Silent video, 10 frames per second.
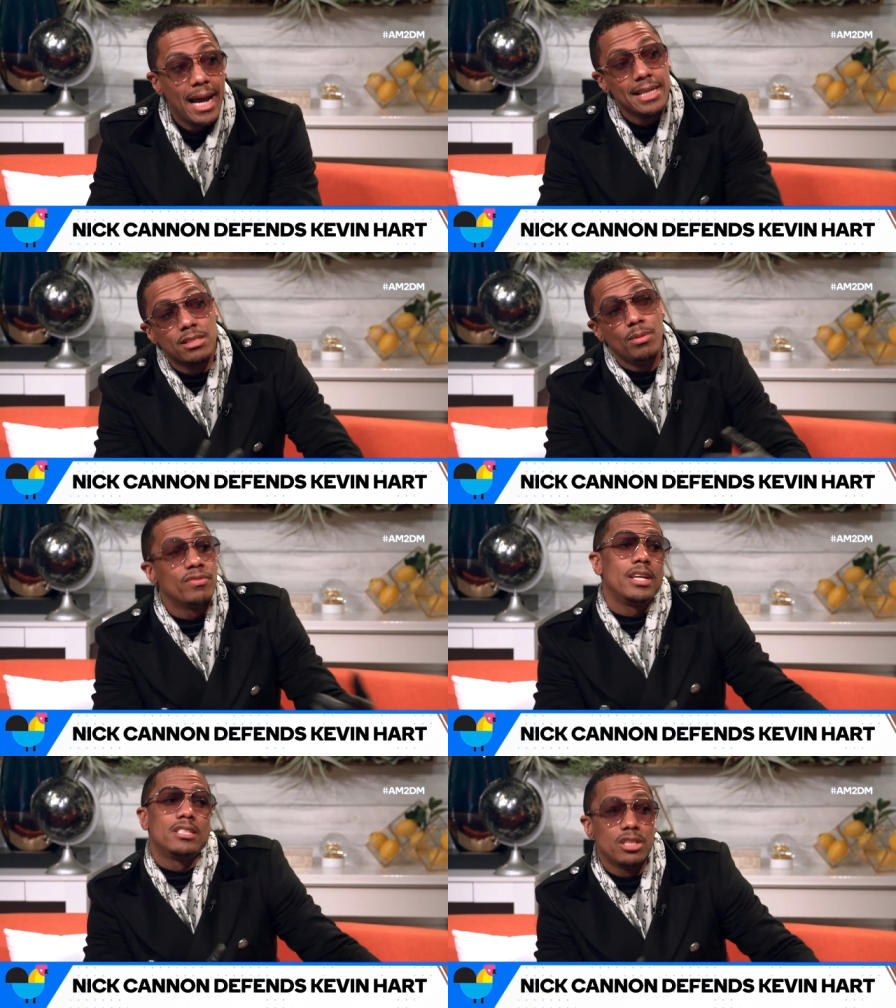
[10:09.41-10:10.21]
not ask them
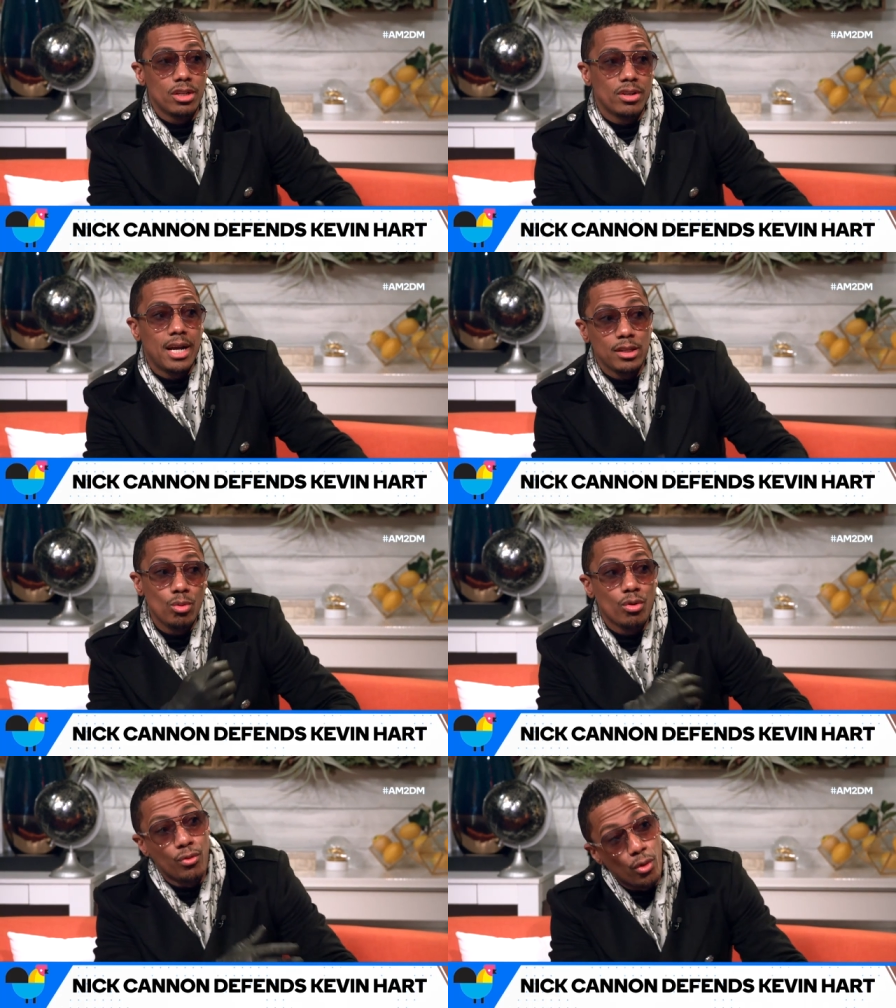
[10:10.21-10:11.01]
if they should or not. You
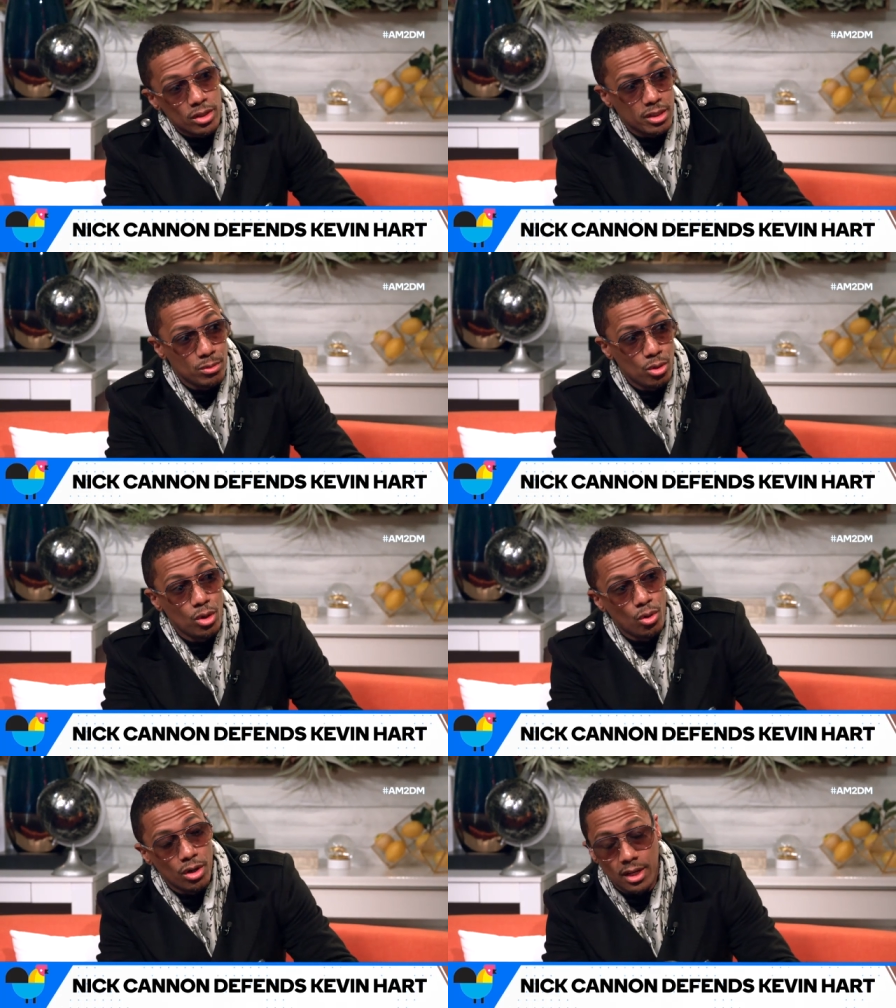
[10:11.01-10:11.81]
want to force them to
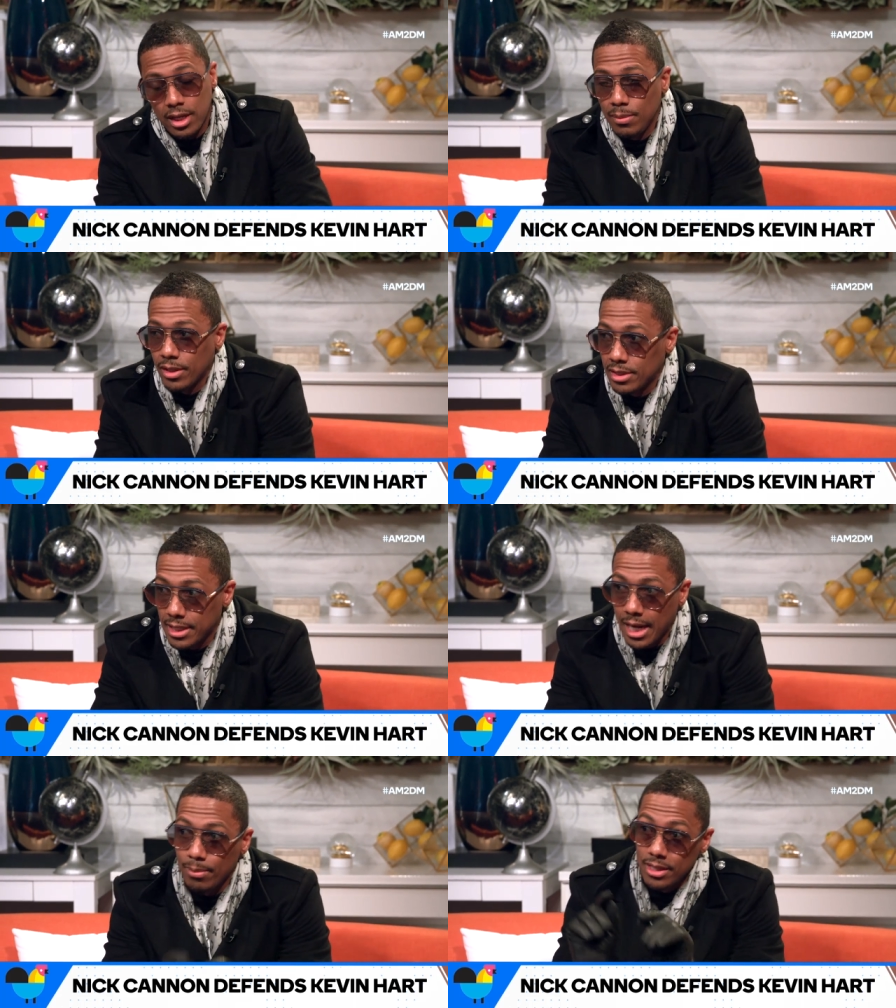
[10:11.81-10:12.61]
in order to keep their
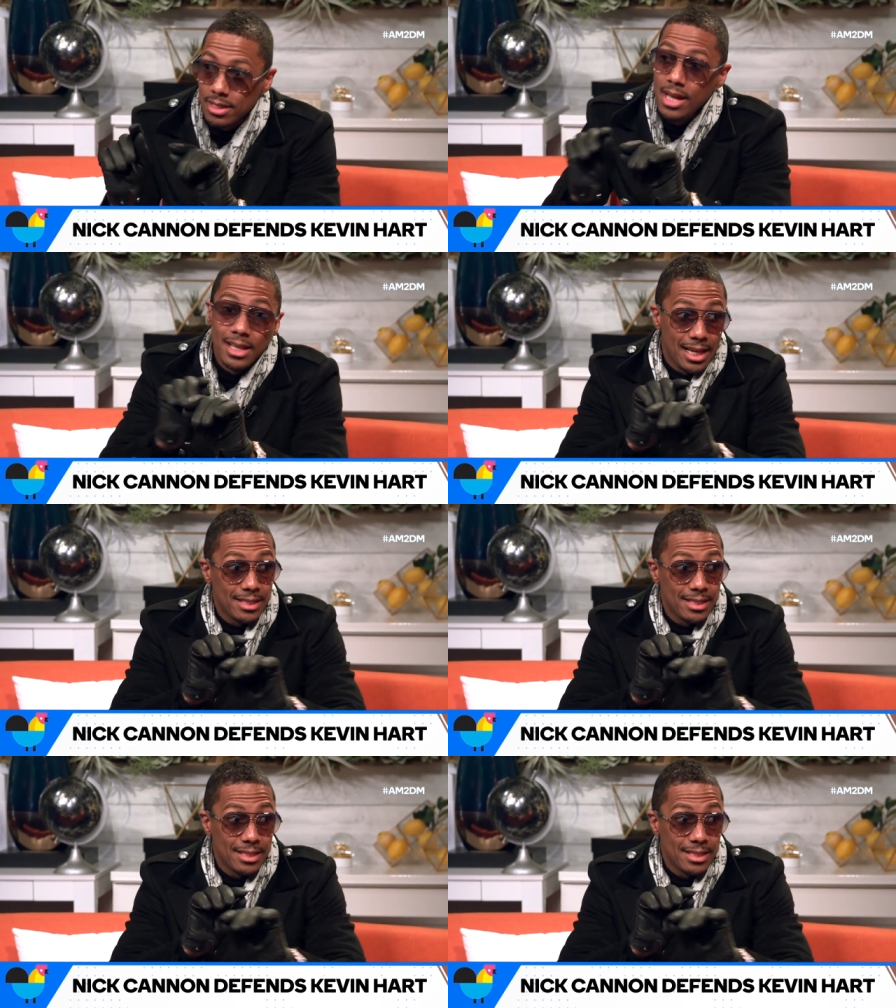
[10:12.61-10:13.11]
job. Let's